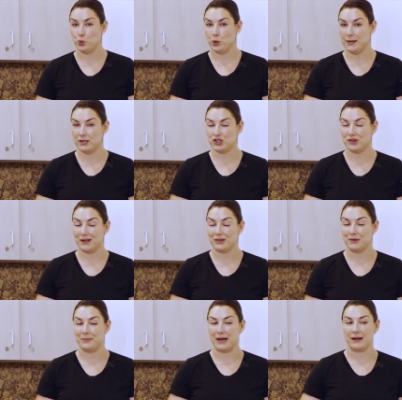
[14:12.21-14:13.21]
reach, like
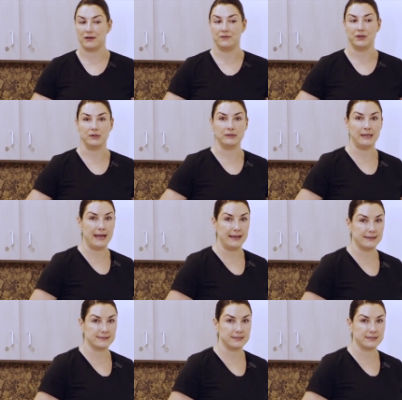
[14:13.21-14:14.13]
the back of your legs.